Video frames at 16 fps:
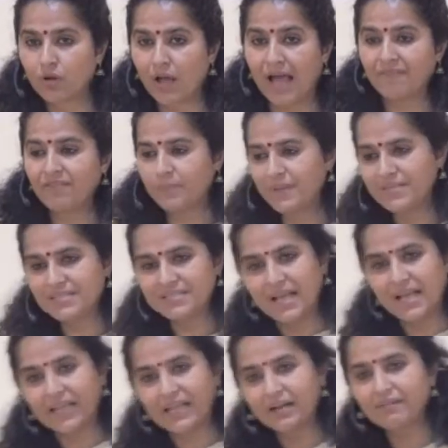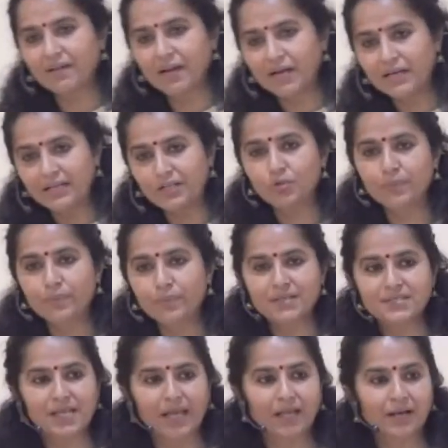I will be a cycle when I need to be a
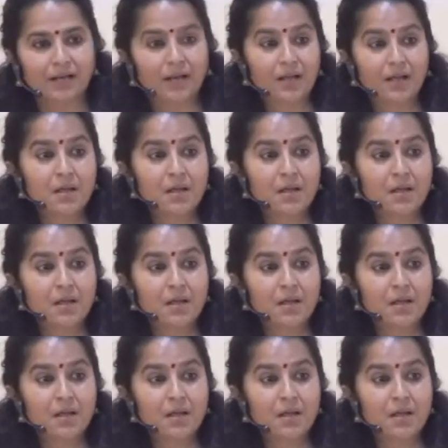cycle.